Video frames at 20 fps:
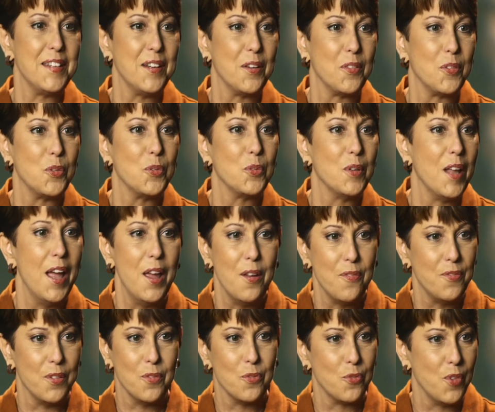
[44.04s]
blasting
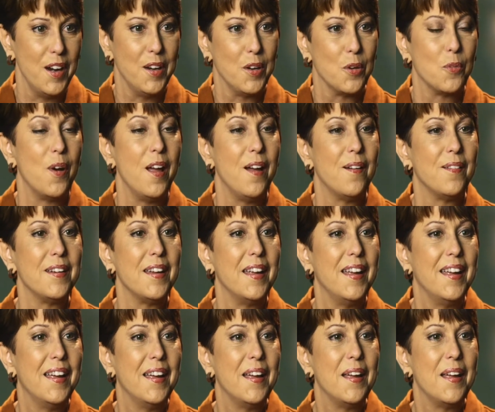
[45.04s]
through life and running
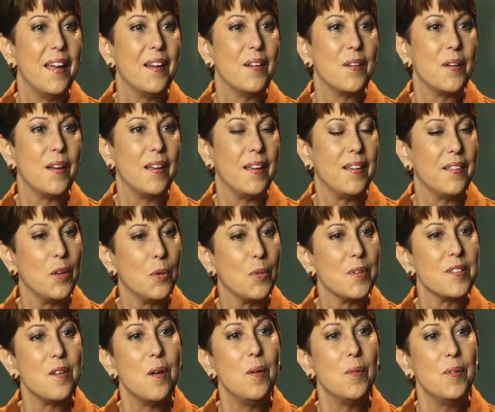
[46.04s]
around,
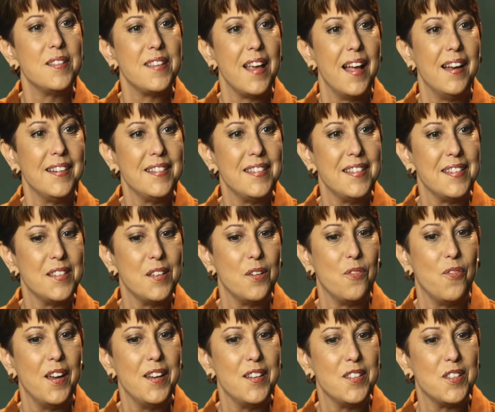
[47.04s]
there was always
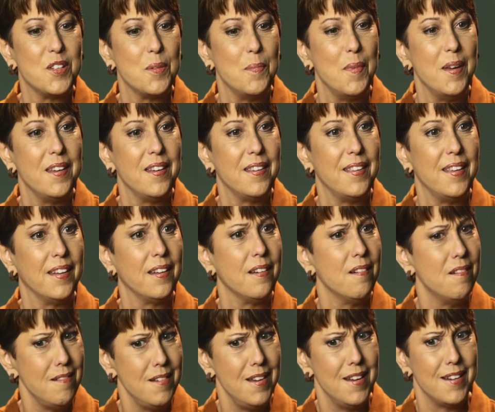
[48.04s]
Alice's advice to
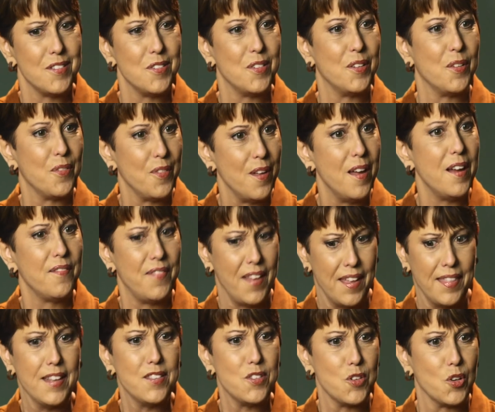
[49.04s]
make you think, oh yeah, I should have
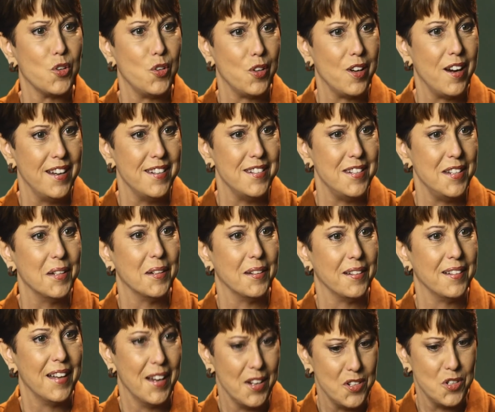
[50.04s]
thought of that. That's a good
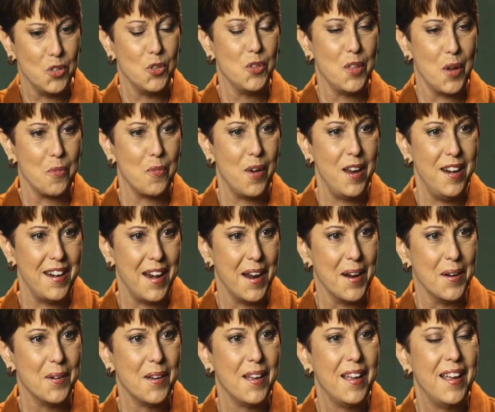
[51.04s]
idea. I should do that
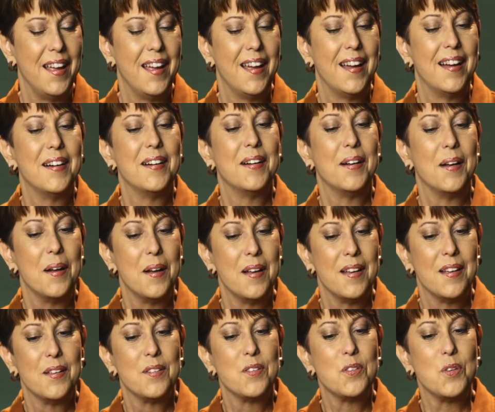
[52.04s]
right now.
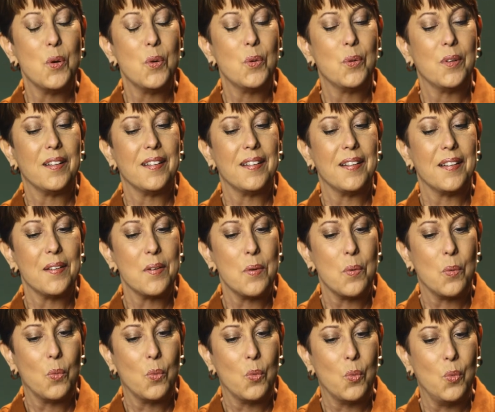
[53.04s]
So
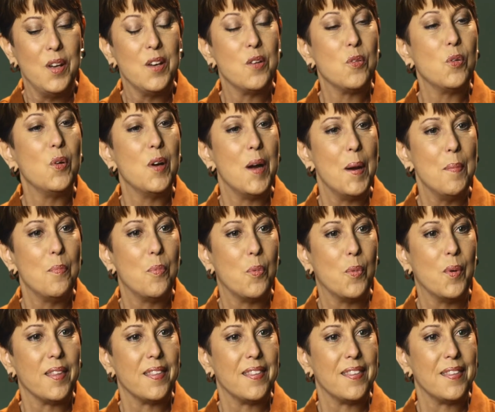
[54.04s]
we
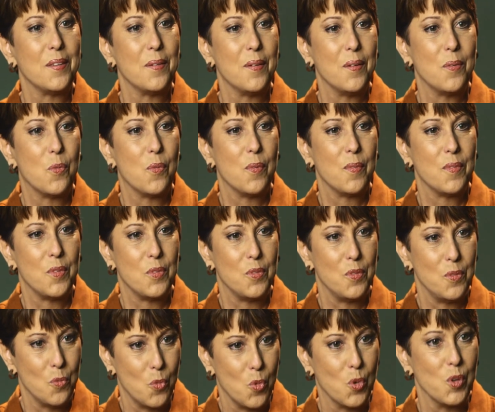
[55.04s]
grew up with
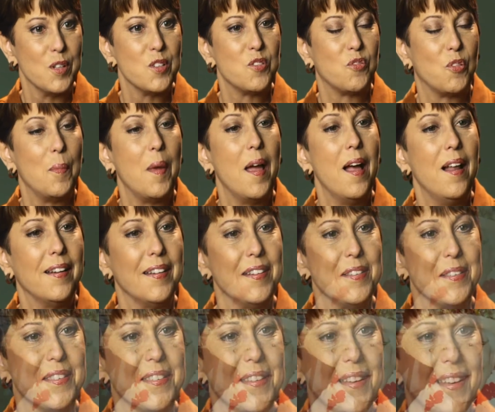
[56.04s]
words
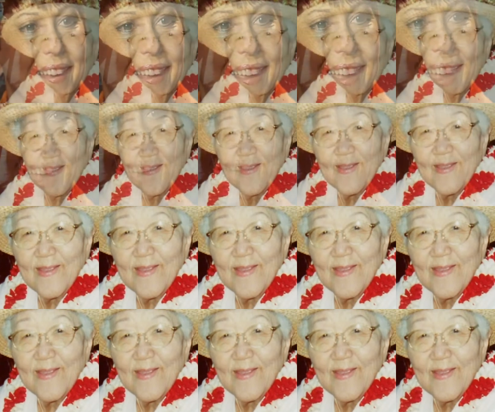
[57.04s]
from Alice.